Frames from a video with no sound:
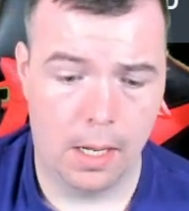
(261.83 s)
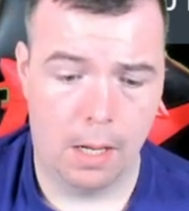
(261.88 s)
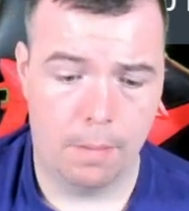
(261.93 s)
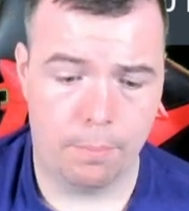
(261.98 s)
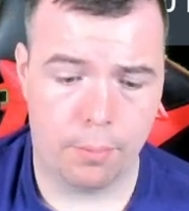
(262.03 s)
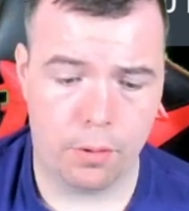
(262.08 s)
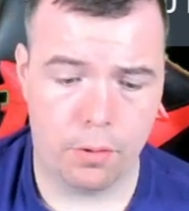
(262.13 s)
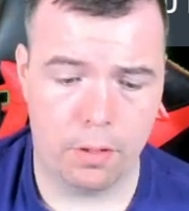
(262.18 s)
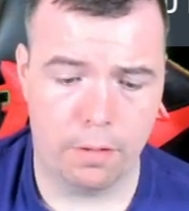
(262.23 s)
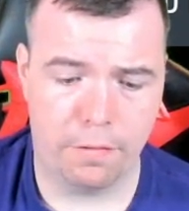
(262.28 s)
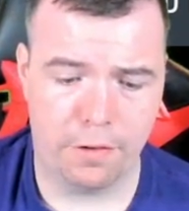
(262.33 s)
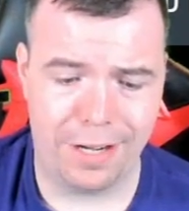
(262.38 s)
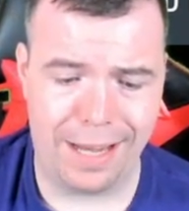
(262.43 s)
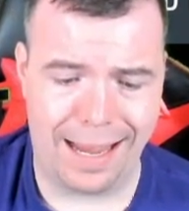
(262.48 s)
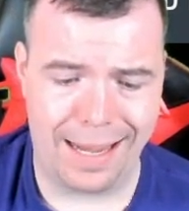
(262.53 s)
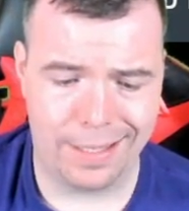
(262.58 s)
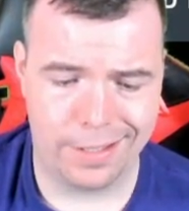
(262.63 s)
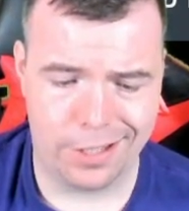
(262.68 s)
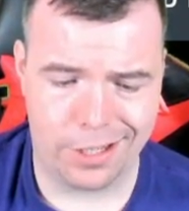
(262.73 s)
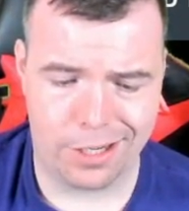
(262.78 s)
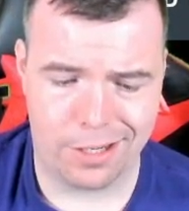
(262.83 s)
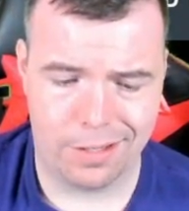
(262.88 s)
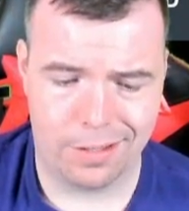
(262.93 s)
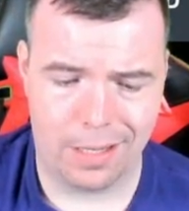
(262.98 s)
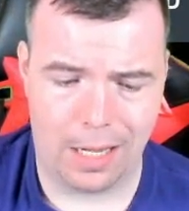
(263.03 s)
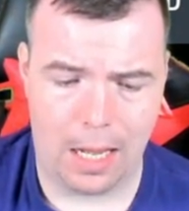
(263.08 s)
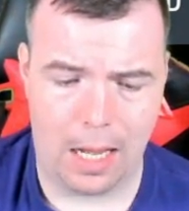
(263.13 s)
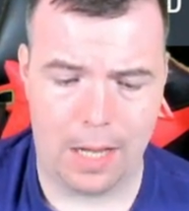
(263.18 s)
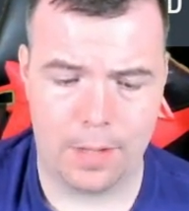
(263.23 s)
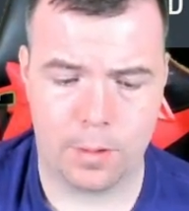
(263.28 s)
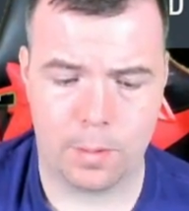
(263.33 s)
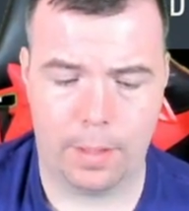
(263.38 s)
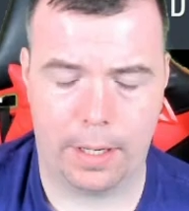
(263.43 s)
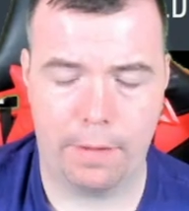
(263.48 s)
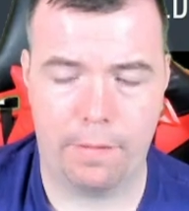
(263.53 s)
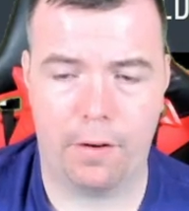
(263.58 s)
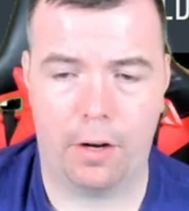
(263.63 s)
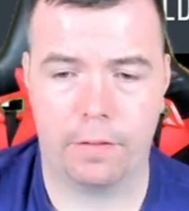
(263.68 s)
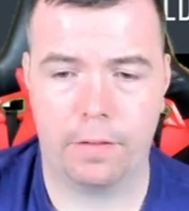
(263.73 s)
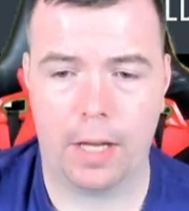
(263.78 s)
Bruno Fernandes,
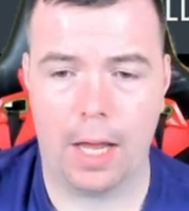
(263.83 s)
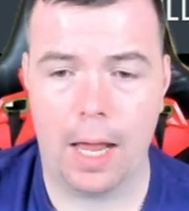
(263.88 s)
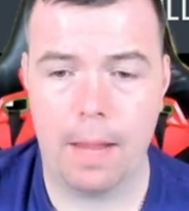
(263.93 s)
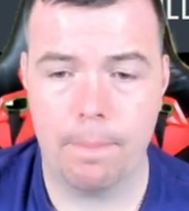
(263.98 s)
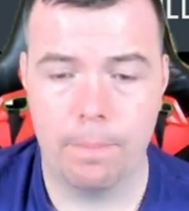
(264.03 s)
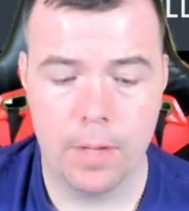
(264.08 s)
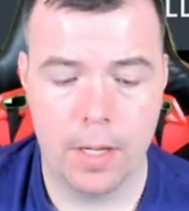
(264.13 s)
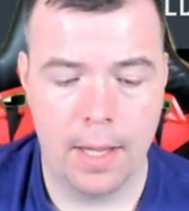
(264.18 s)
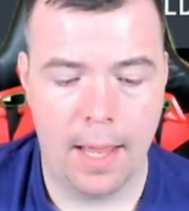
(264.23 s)
25k.